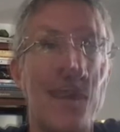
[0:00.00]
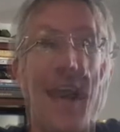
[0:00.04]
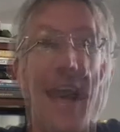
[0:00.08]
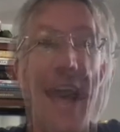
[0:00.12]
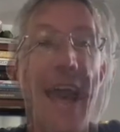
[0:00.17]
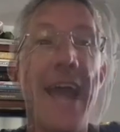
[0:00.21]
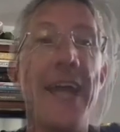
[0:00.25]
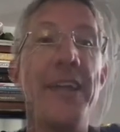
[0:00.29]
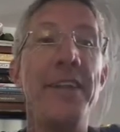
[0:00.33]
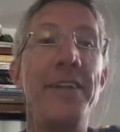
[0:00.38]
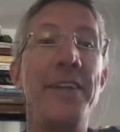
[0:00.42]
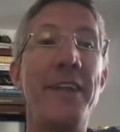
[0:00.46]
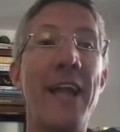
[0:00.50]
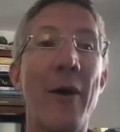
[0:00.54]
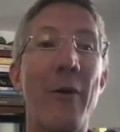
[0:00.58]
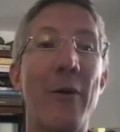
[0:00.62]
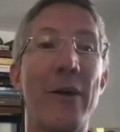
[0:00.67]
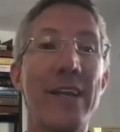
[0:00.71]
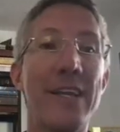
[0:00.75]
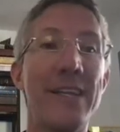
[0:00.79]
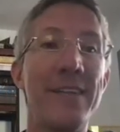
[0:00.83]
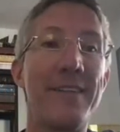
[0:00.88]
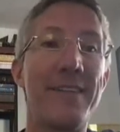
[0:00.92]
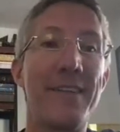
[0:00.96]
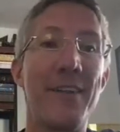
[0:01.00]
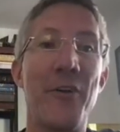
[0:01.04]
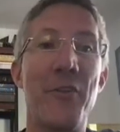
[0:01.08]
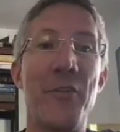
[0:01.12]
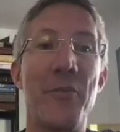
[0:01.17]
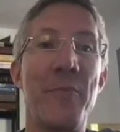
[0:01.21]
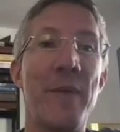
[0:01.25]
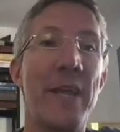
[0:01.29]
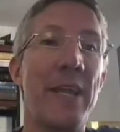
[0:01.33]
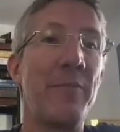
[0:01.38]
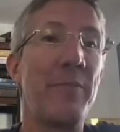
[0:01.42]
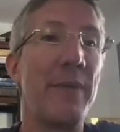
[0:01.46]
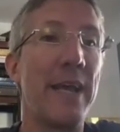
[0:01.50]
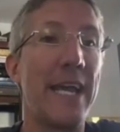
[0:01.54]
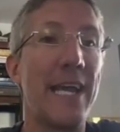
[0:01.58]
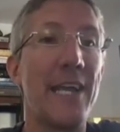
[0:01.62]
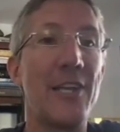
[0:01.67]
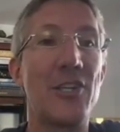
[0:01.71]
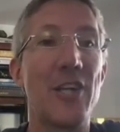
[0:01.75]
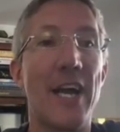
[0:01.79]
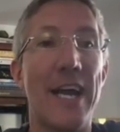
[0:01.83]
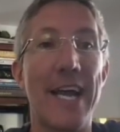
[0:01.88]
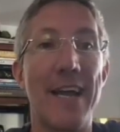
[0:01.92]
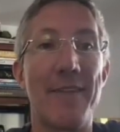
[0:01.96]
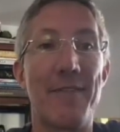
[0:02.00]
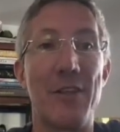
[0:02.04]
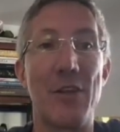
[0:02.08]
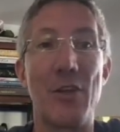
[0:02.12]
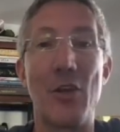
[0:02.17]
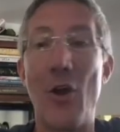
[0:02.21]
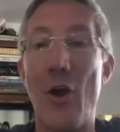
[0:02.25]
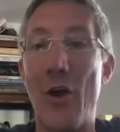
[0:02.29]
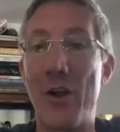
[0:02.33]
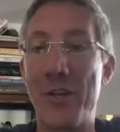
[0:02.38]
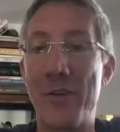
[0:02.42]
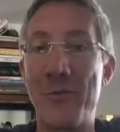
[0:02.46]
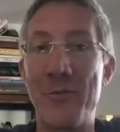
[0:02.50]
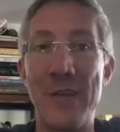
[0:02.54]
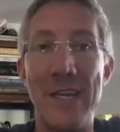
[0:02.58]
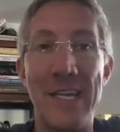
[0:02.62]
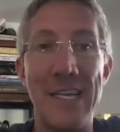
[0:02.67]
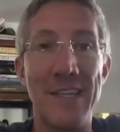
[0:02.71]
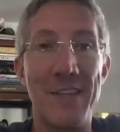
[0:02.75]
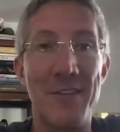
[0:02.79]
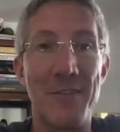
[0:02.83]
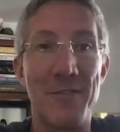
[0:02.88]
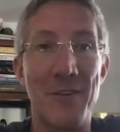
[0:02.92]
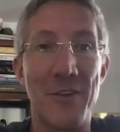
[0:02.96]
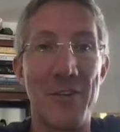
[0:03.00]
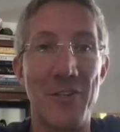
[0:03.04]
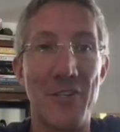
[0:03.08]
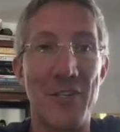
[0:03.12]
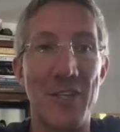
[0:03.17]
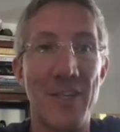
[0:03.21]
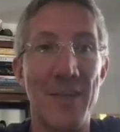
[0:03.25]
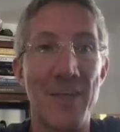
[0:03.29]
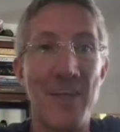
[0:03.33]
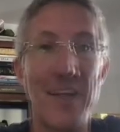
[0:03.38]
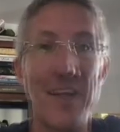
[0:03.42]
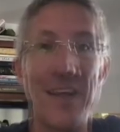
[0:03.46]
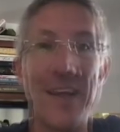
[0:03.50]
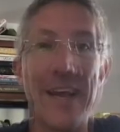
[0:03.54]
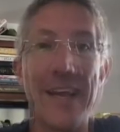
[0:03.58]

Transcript: and now I can see on the main page, I have the garden readings function.